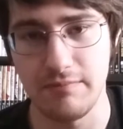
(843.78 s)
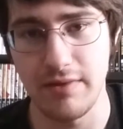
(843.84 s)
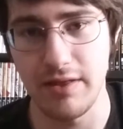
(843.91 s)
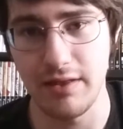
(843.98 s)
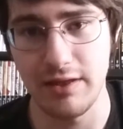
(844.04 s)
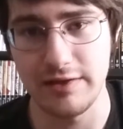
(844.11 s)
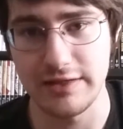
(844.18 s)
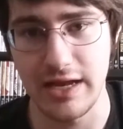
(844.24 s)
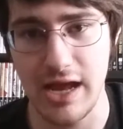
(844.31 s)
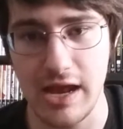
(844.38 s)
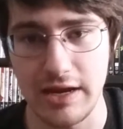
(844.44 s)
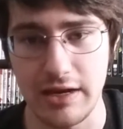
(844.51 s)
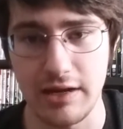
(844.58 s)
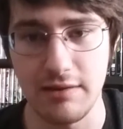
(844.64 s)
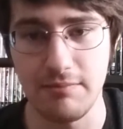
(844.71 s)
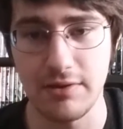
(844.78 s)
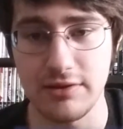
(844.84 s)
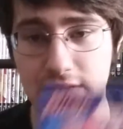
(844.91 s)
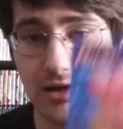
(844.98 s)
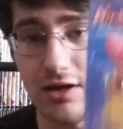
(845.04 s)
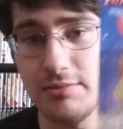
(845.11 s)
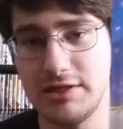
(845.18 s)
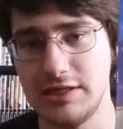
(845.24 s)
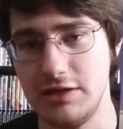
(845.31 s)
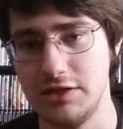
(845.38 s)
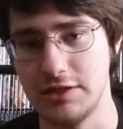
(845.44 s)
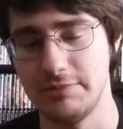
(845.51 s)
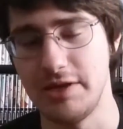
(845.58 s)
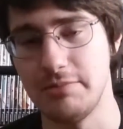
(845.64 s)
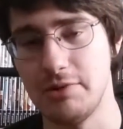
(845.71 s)
I'm lazy at editing. But the Kirby
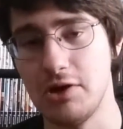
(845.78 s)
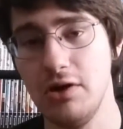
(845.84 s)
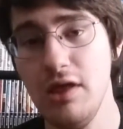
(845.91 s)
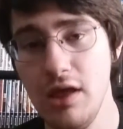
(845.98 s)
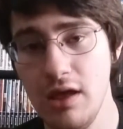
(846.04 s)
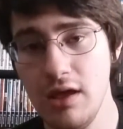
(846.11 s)
series amiibo.